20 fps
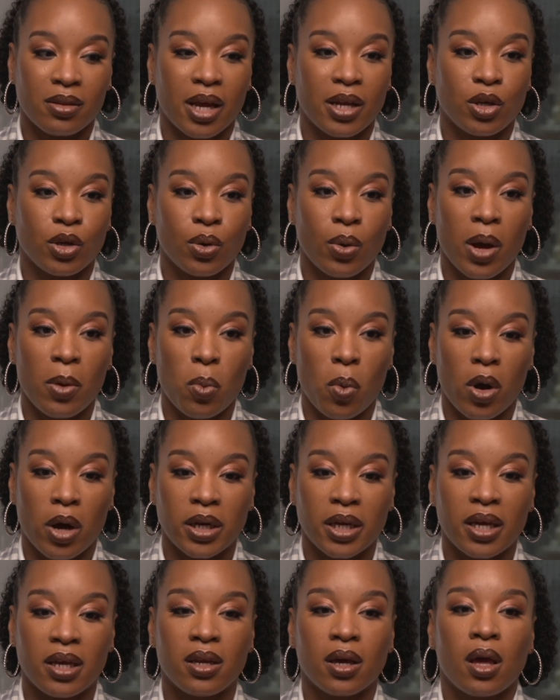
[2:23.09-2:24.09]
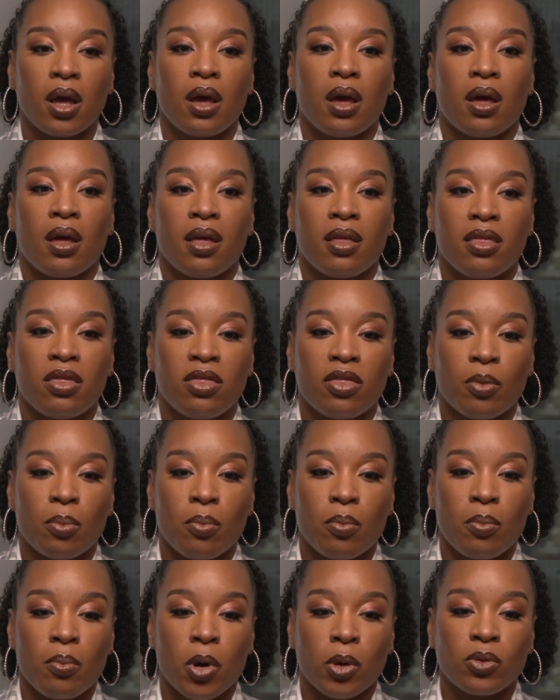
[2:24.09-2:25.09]
I knew I wanted the
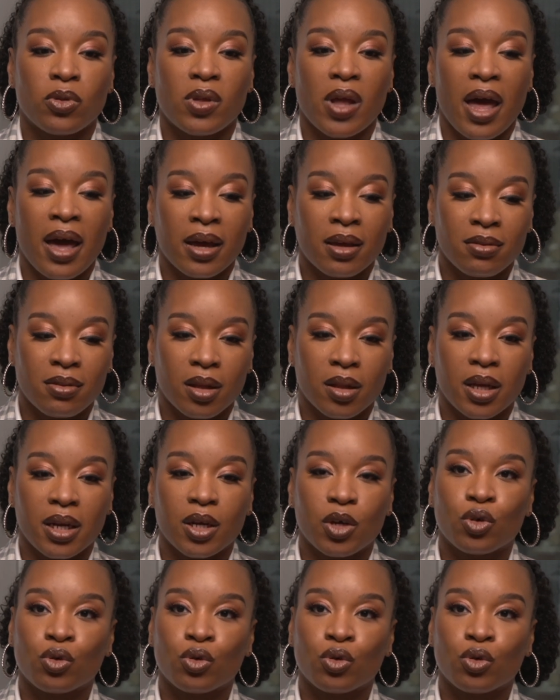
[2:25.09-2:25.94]
most excellent